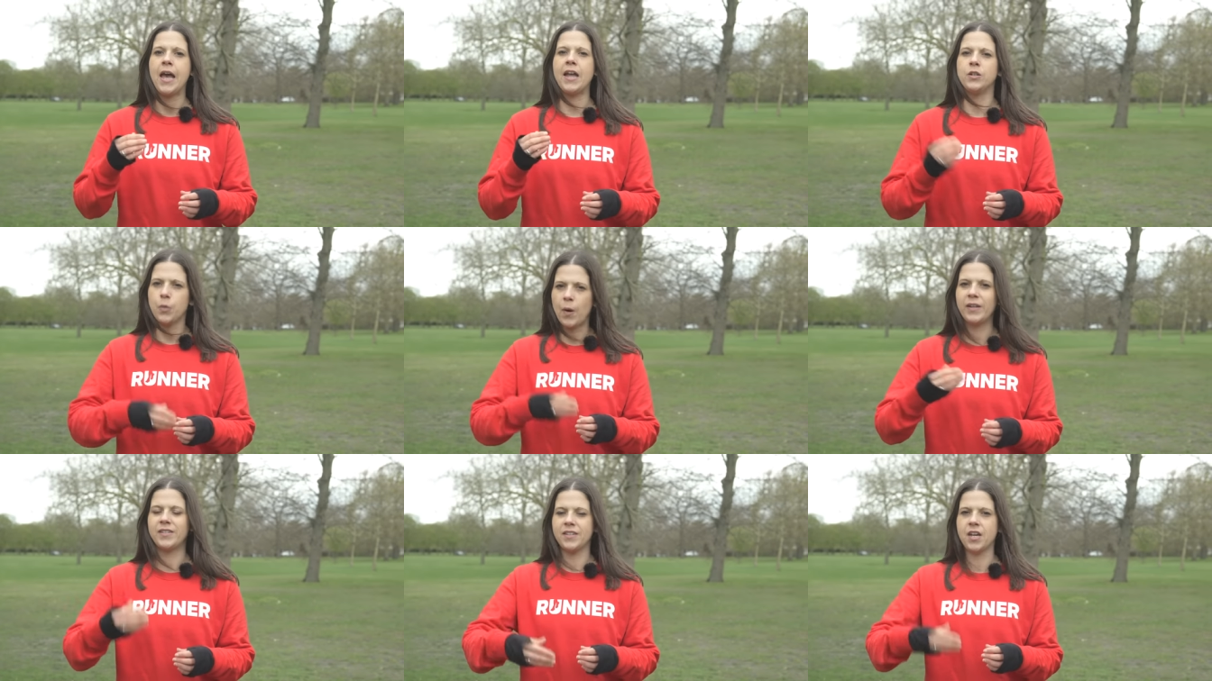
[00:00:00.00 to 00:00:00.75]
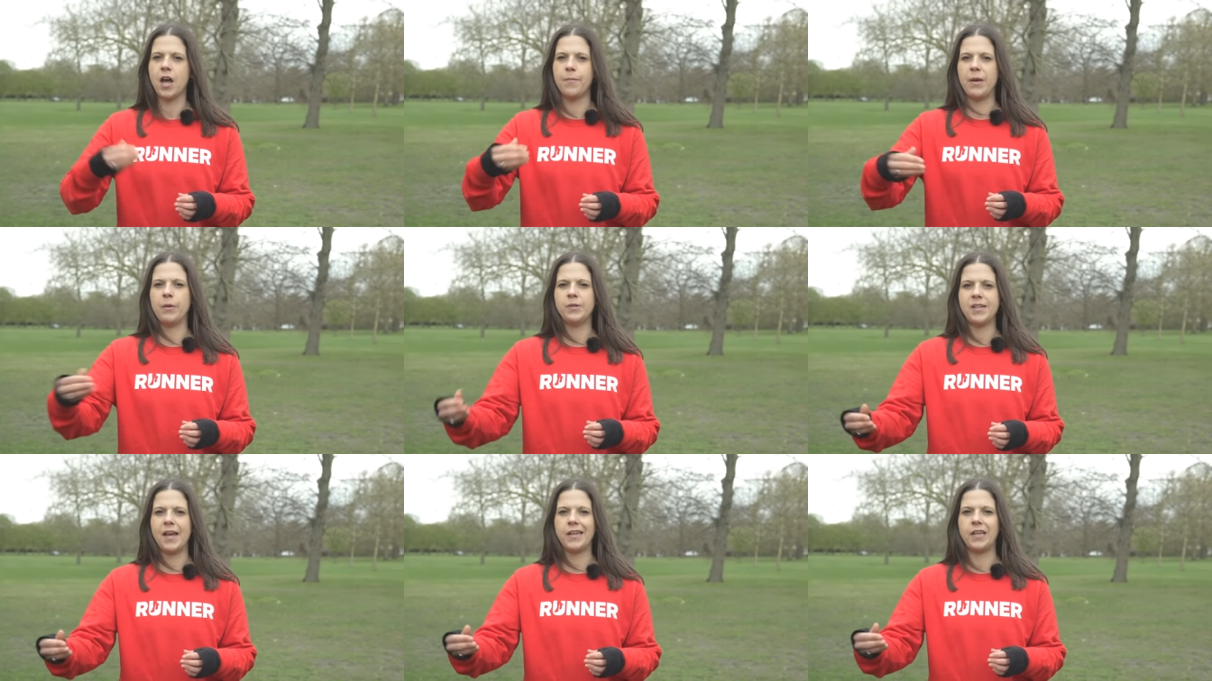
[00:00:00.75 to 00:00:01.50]
in twice the time it
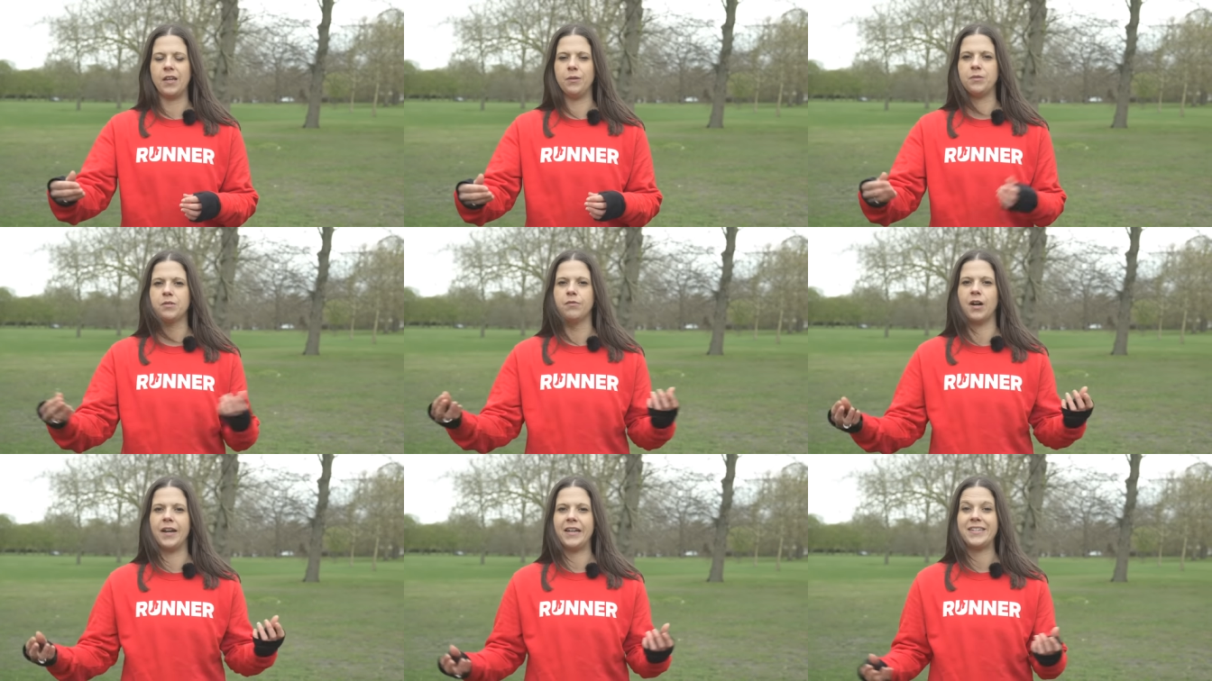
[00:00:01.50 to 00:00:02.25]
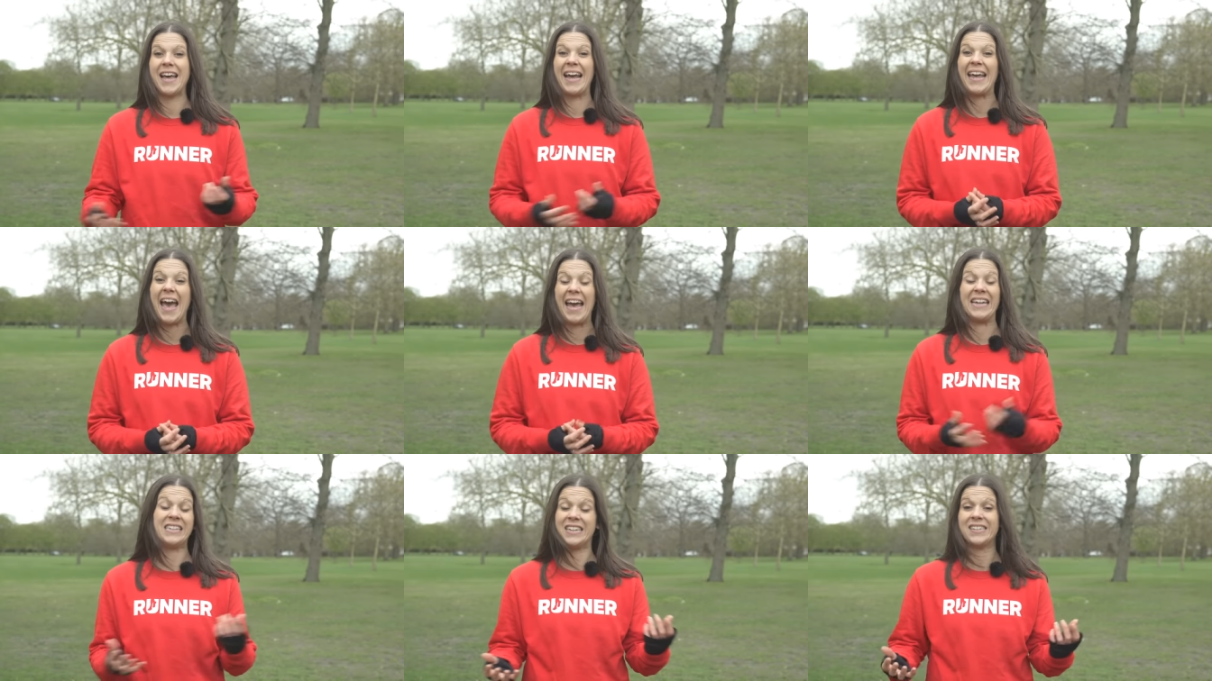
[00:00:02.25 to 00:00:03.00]
would take you to run a
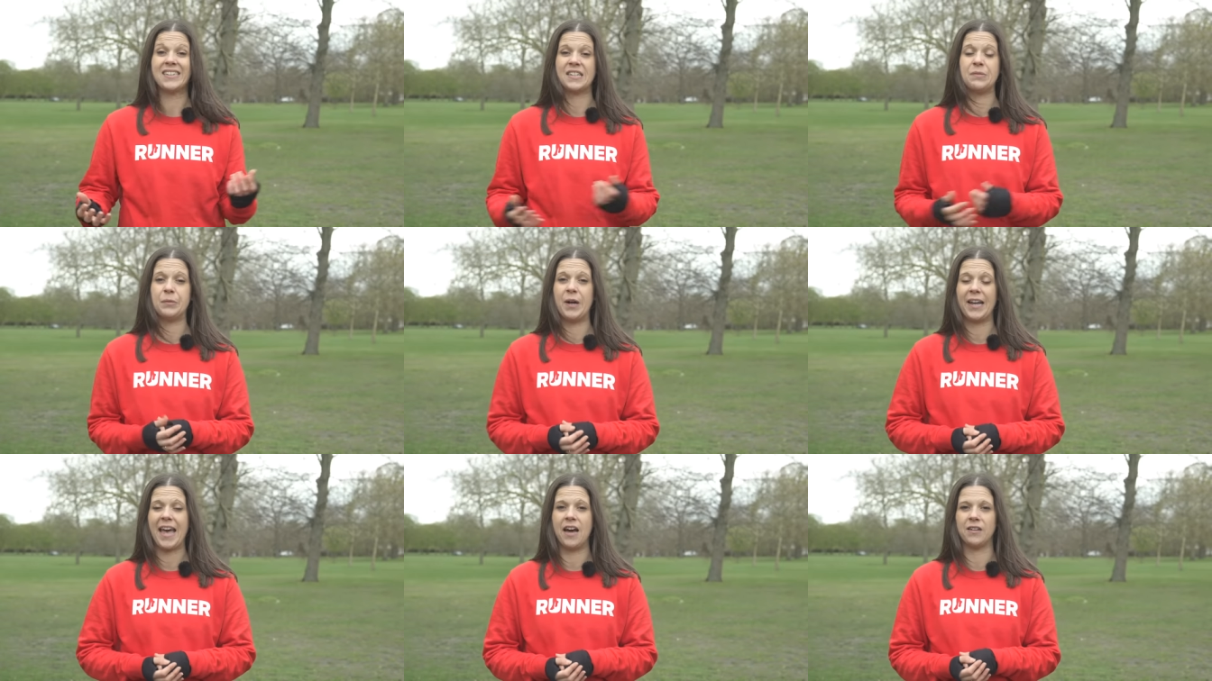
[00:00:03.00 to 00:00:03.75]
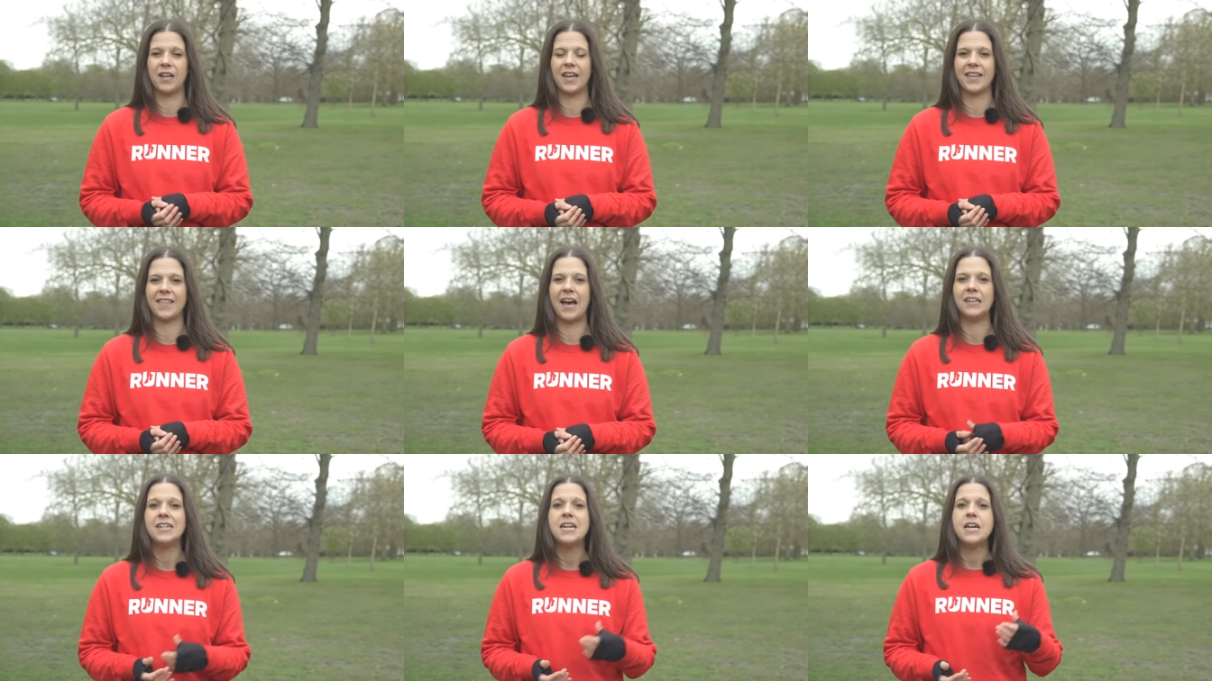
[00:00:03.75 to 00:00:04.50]
10K. It just doesn't work out like that.